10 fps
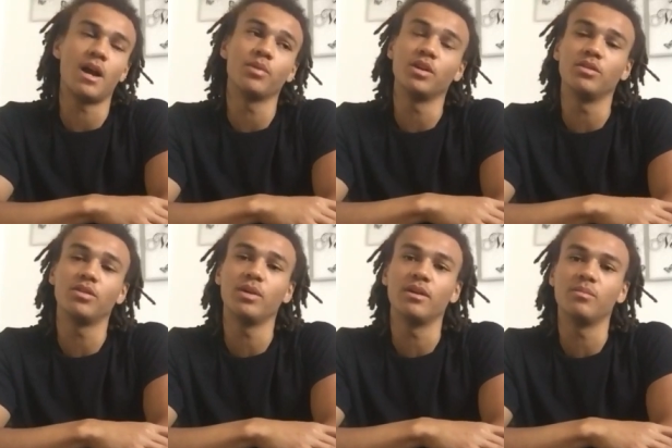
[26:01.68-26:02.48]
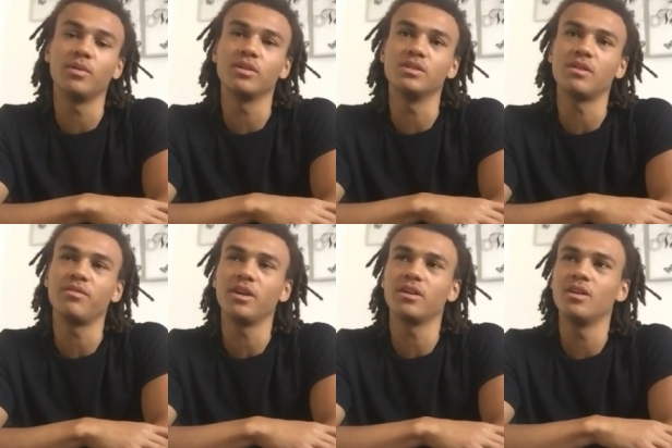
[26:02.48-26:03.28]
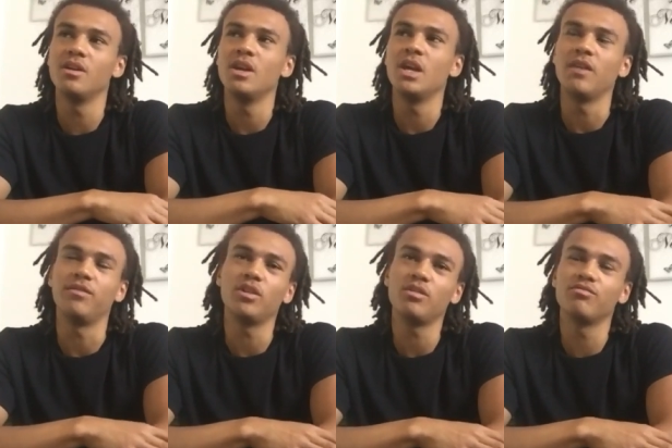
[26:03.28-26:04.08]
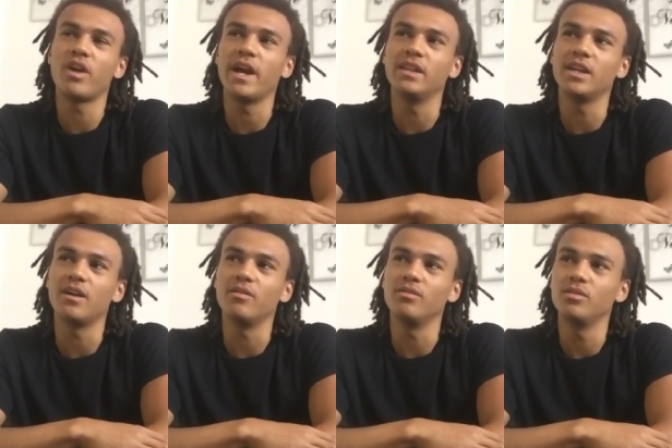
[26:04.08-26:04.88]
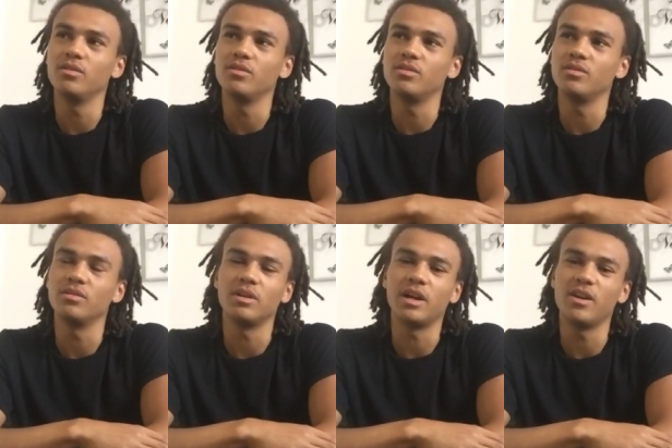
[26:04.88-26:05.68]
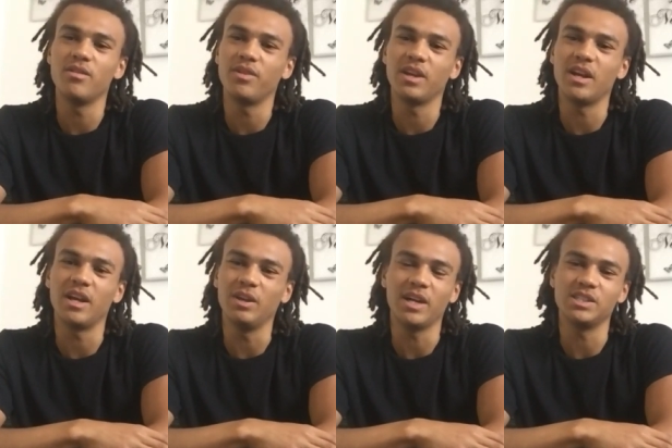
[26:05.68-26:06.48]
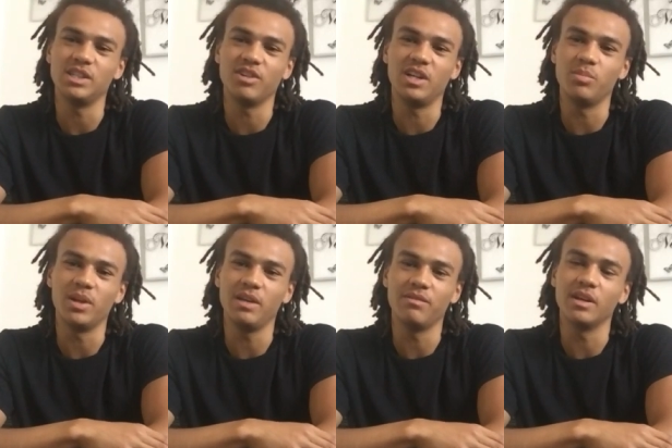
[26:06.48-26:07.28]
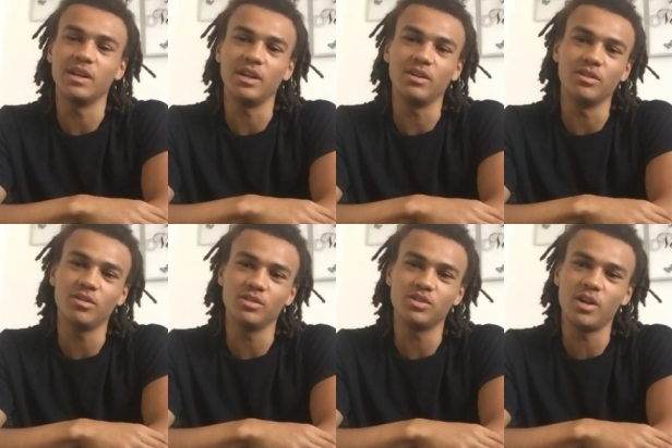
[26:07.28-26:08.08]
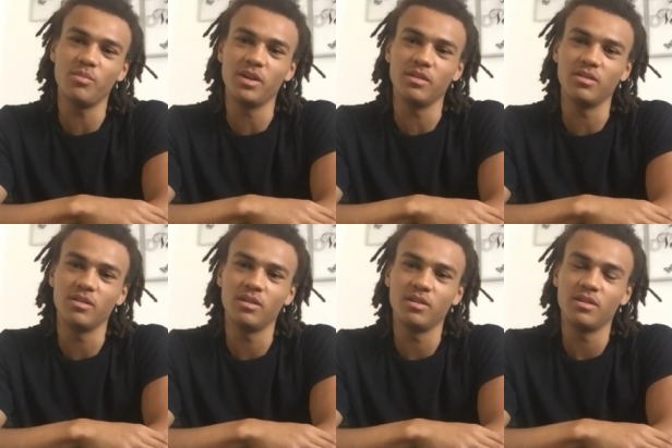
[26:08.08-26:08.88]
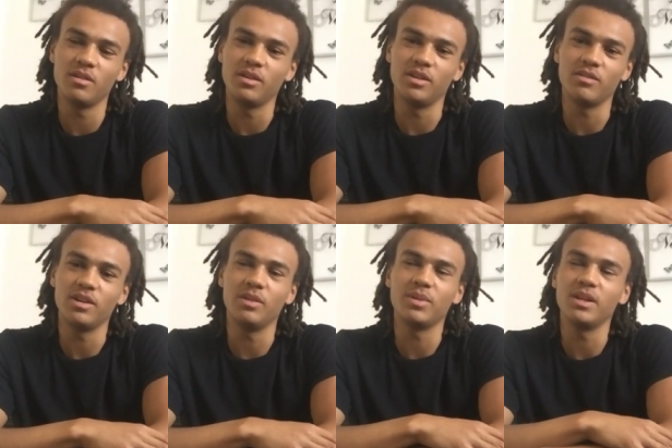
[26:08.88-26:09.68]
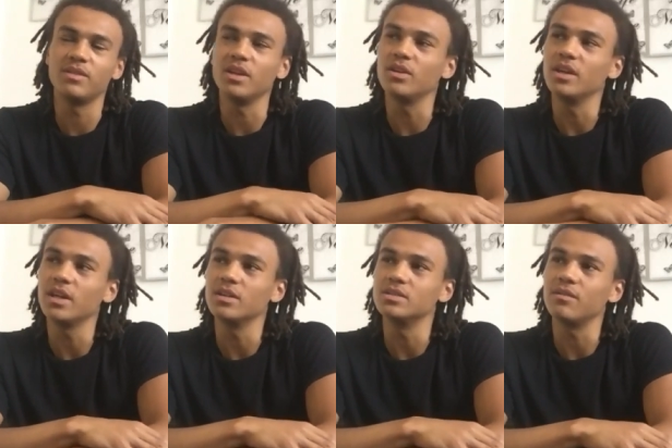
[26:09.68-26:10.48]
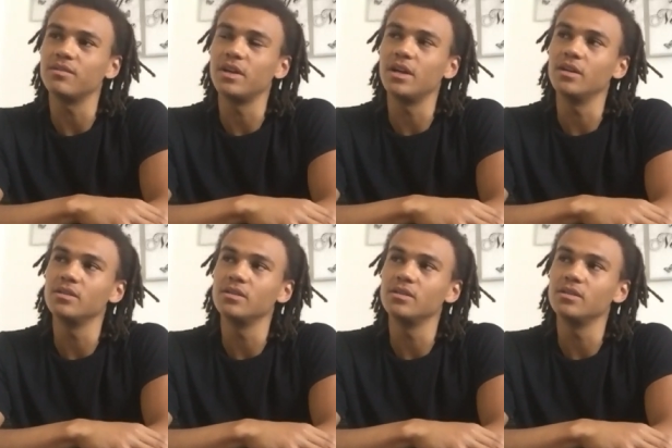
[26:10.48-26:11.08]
I'm going to do it. Because I think if you don't write it down, I don't think like you actually really believe it, that you can do it. Do you know what I mean? You don't really believe that you can get yourself there.